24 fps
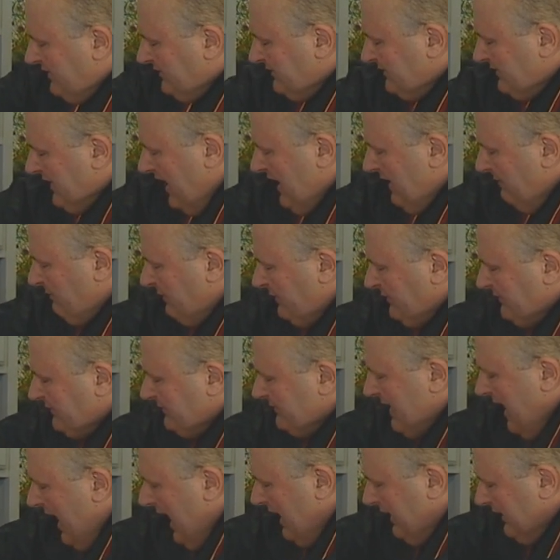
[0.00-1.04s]
Simon
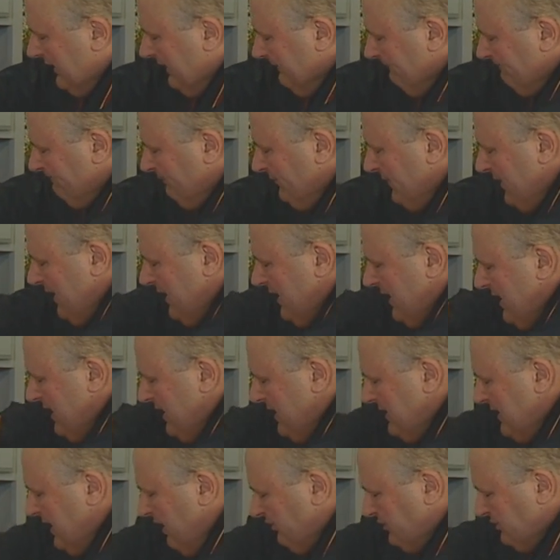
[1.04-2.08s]
Stock.
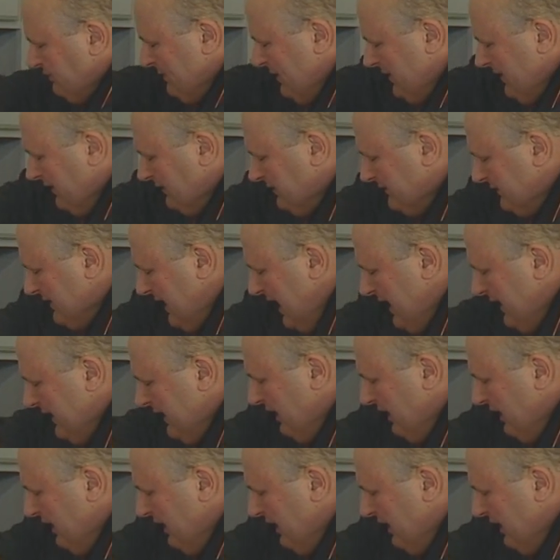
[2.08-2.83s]
Now, speaking of stock,